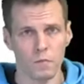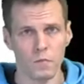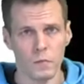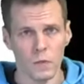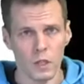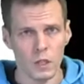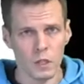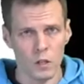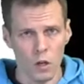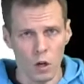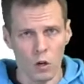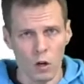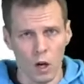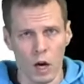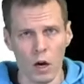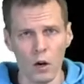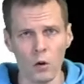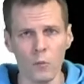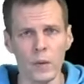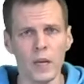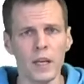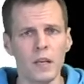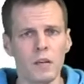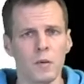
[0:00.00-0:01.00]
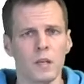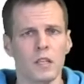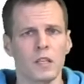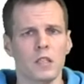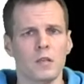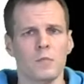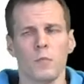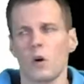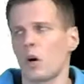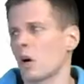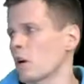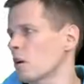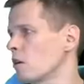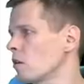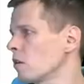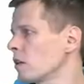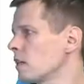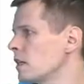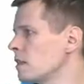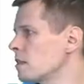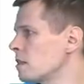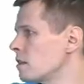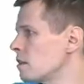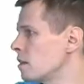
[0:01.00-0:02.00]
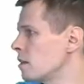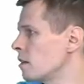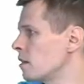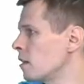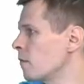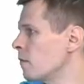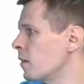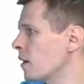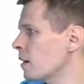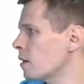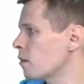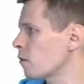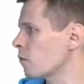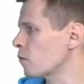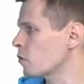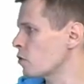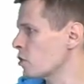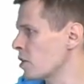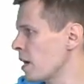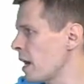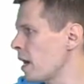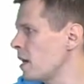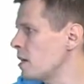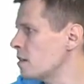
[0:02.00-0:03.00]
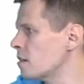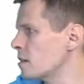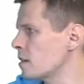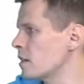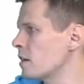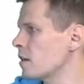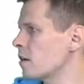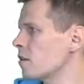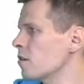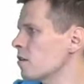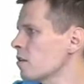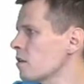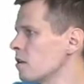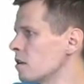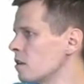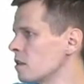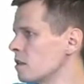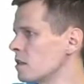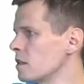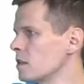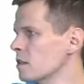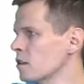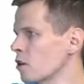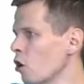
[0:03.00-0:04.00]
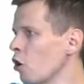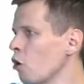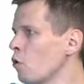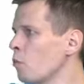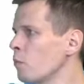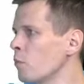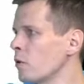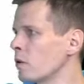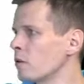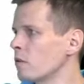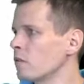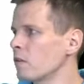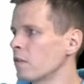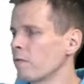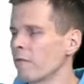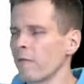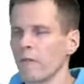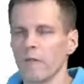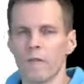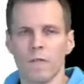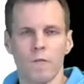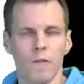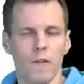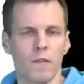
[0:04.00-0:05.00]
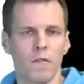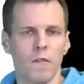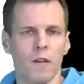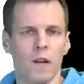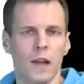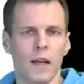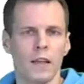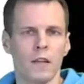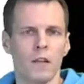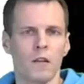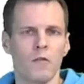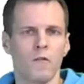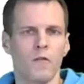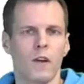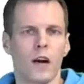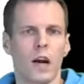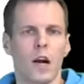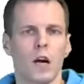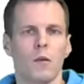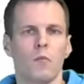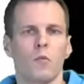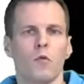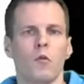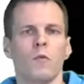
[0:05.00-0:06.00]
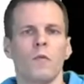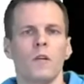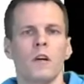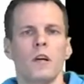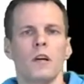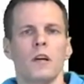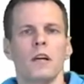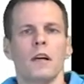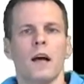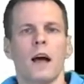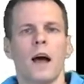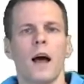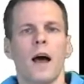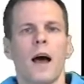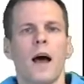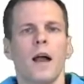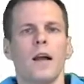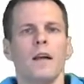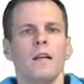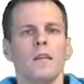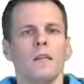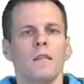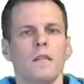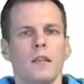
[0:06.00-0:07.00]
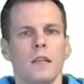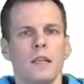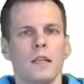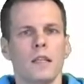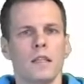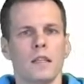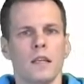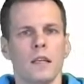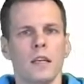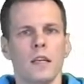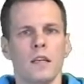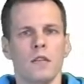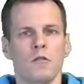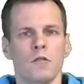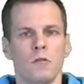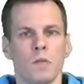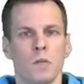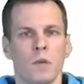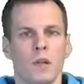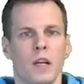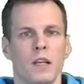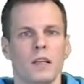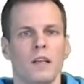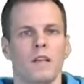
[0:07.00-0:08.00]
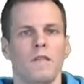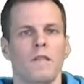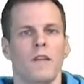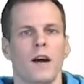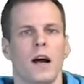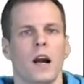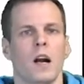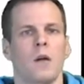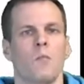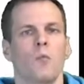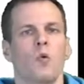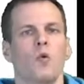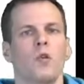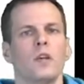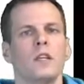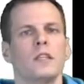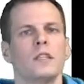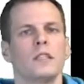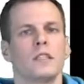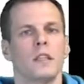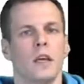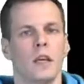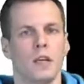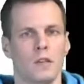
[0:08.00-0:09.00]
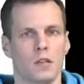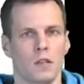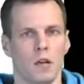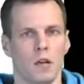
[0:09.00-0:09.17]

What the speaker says: so how do we interpret this model? It's the effect of change here, the slope latent variable, and this intercept latent variable is the initial